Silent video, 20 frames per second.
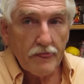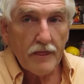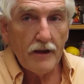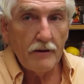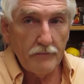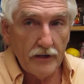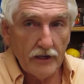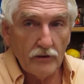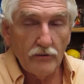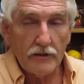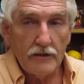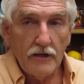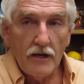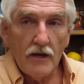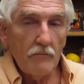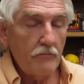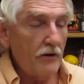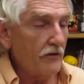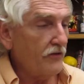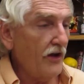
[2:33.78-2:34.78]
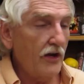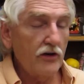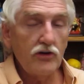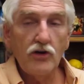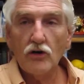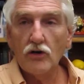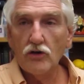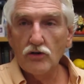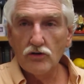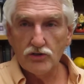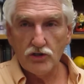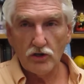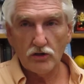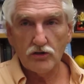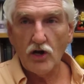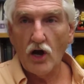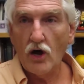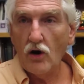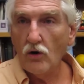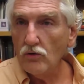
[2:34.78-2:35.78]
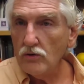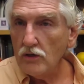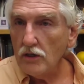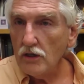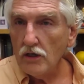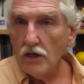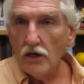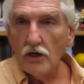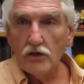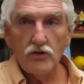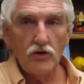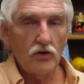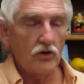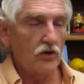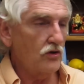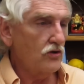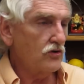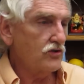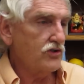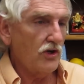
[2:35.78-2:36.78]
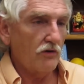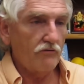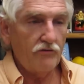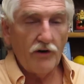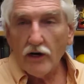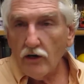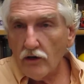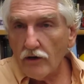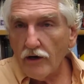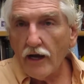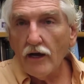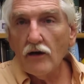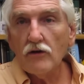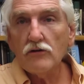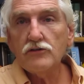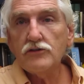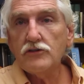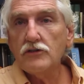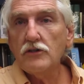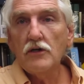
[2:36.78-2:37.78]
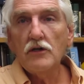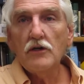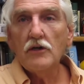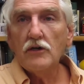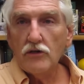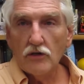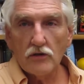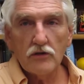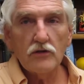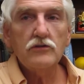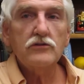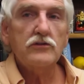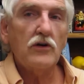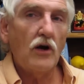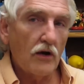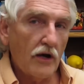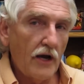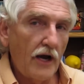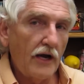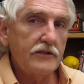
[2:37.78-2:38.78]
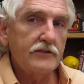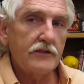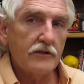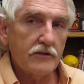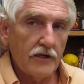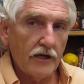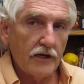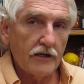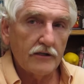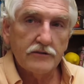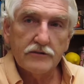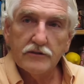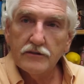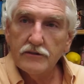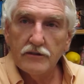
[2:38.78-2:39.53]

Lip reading: A big one. But then you lose your tone, you lose your fingernails, you lose all kinds of things.